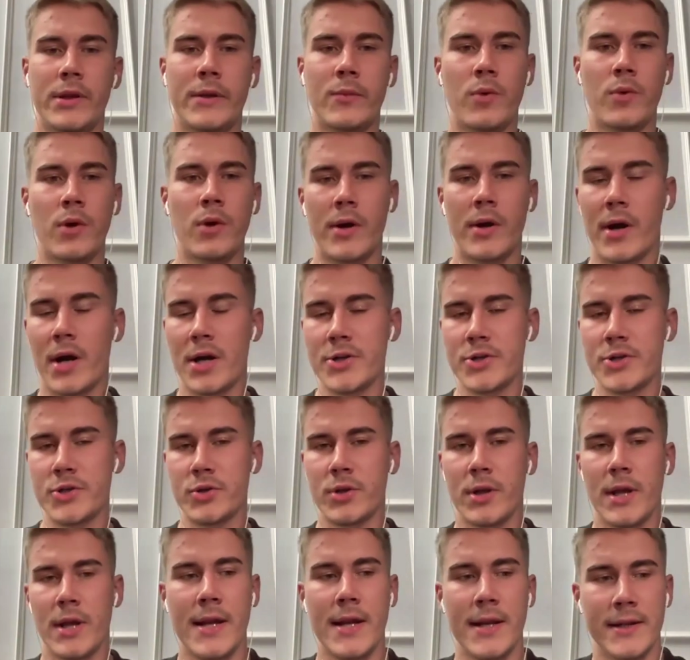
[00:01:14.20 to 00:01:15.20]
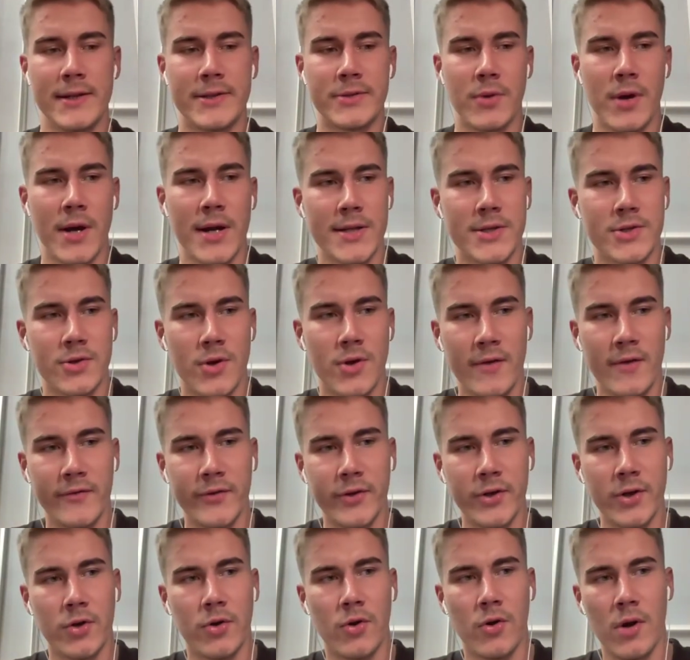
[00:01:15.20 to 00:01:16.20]
what regards to the edits, right? So
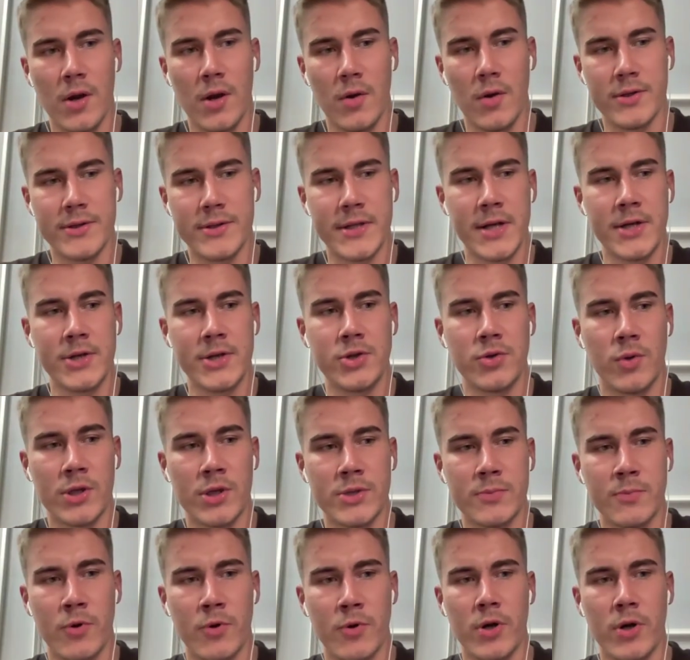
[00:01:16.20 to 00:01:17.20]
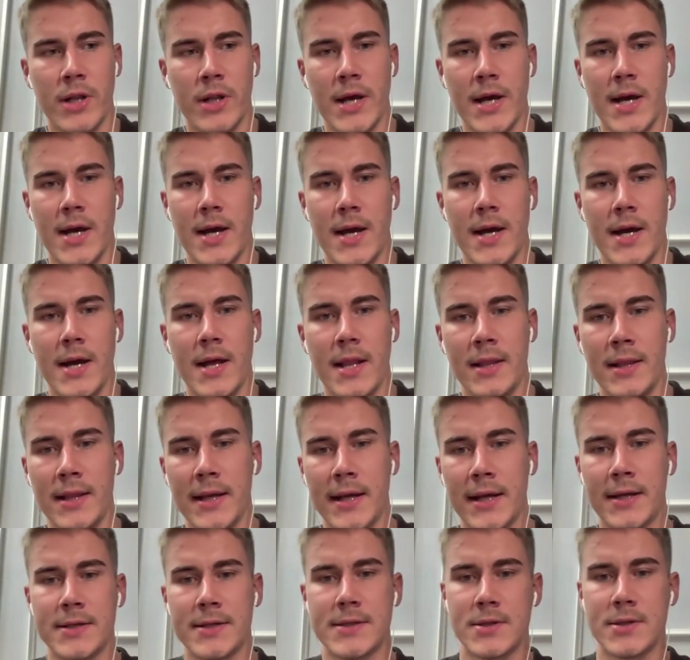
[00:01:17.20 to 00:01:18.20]
after the call, I will send you once more the
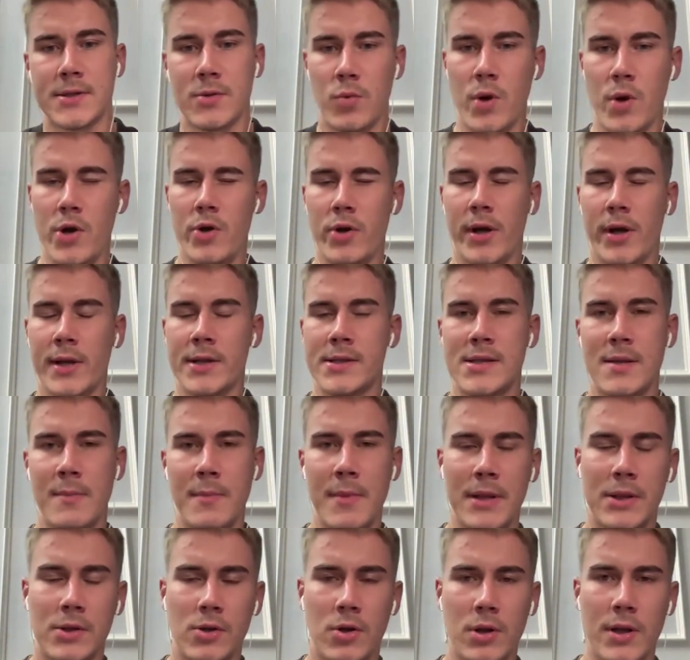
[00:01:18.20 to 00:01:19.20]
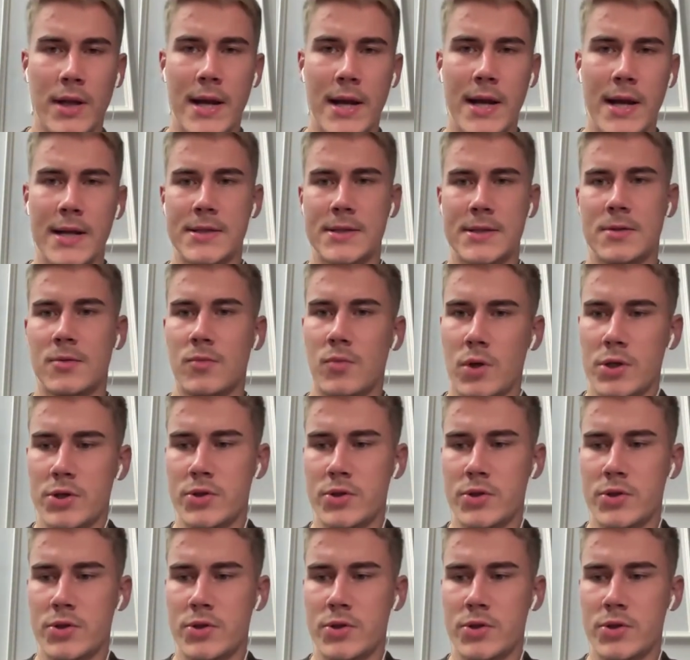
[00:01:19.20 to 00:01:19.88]
links where you can submit all the edits.